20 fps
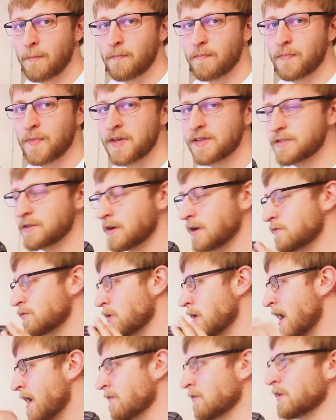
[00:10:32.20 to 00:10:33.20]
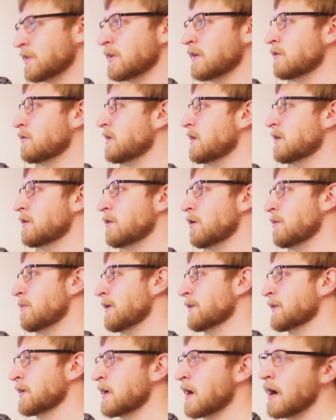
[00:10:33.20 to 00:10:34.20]
This will give you everything you need to know
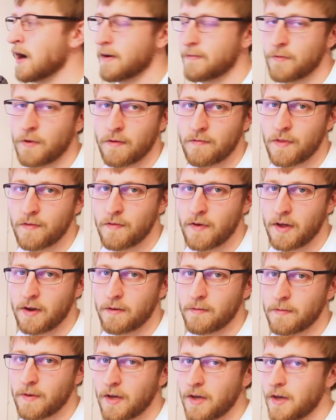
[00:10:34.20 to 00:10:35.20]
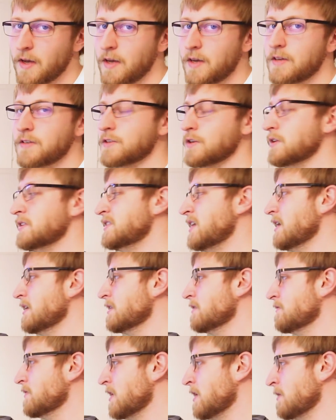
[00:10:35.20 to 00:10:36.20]
about the car if you have the VIN. So you take
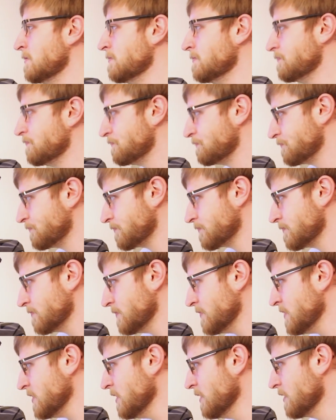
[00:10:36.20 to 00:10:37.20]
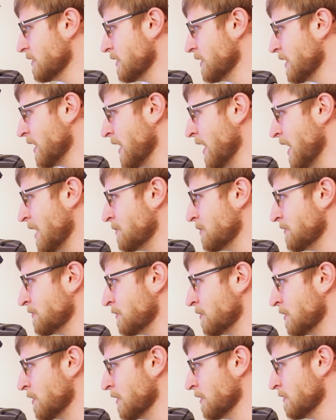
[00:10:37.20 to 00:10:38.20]
the VIN, like I had
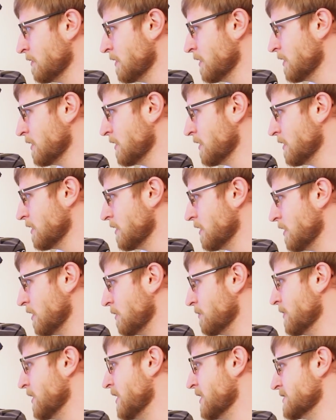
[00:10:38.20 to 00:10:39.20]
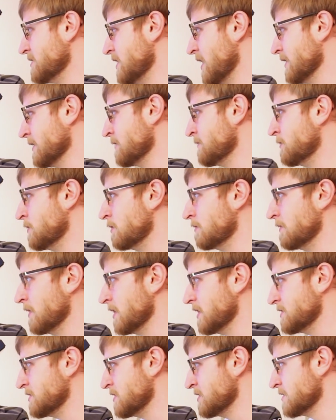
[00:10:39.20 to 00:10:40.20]
before. Oh, and it's not the full
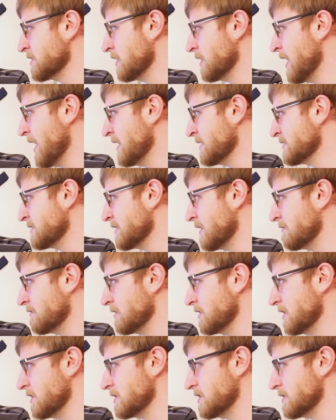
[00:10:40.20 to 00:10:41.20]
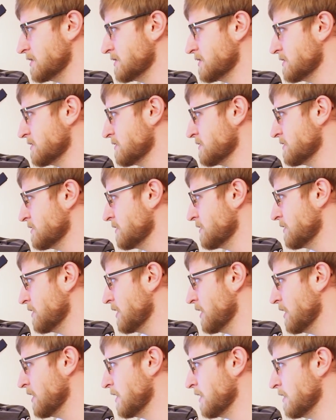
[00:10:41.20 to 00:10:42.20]
VIN, it's just the last 7 digits.
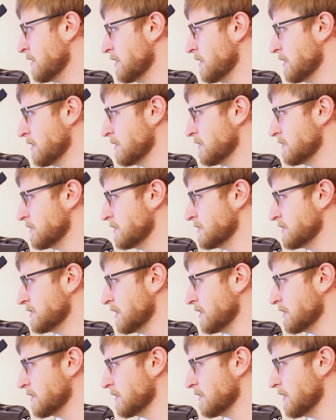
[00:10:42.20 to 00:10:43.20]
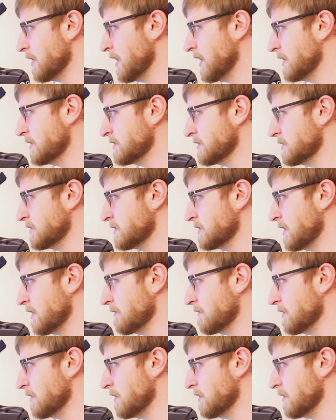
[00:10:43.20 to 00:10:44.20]
So let's take the last
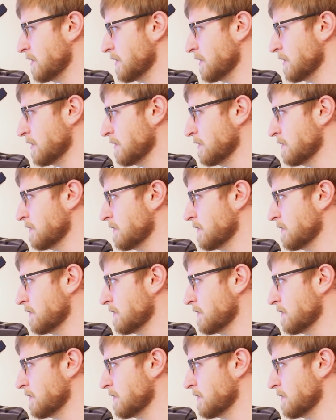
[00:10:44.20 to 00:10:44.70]
7 here.